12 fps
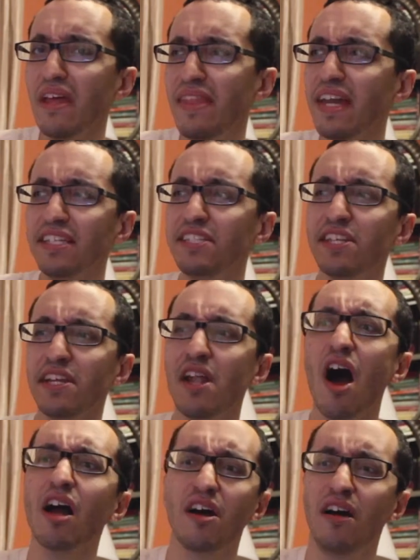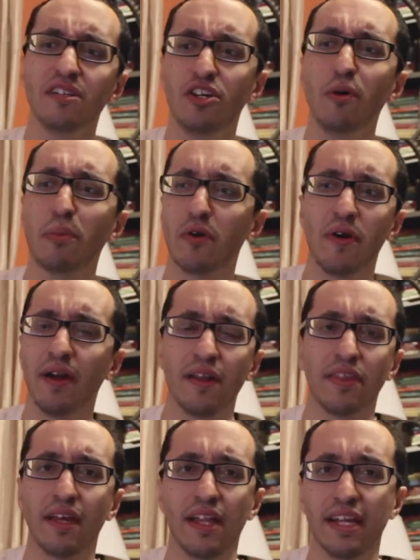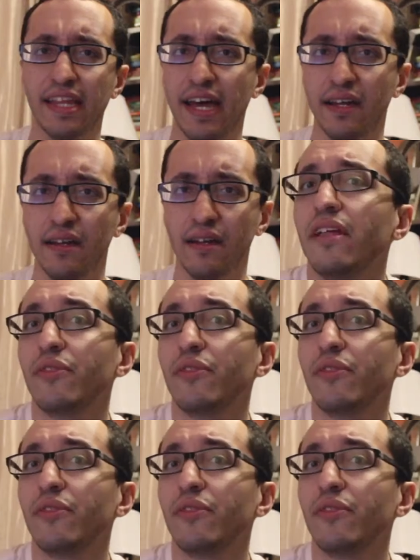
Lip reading: That isn't a knock on Cooper or anything like that.